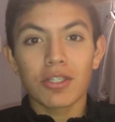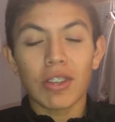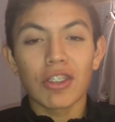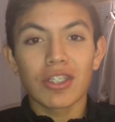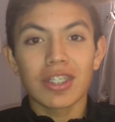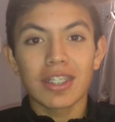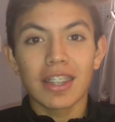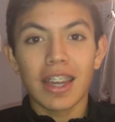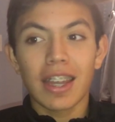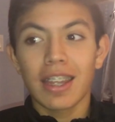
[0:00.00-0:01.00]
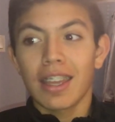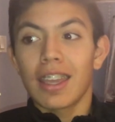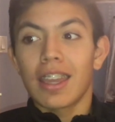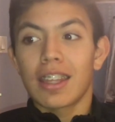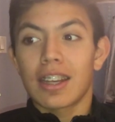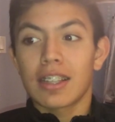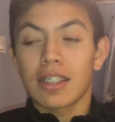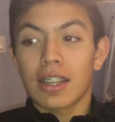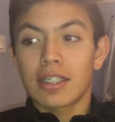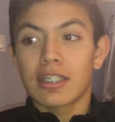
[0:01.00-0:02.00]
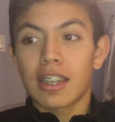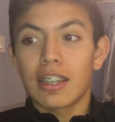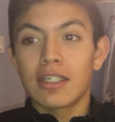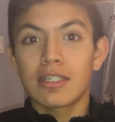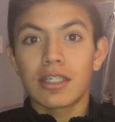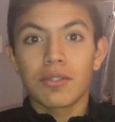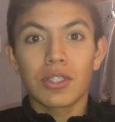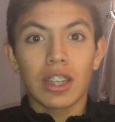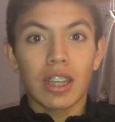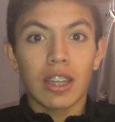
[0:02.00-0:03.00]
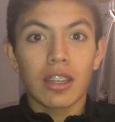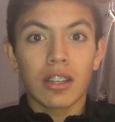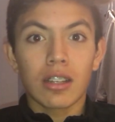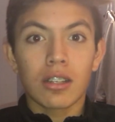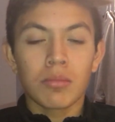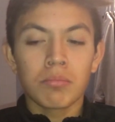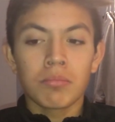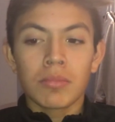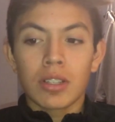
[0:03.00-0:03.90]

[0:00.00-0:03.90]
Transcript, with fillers: So I looked into that and I, I decided instead of getting um,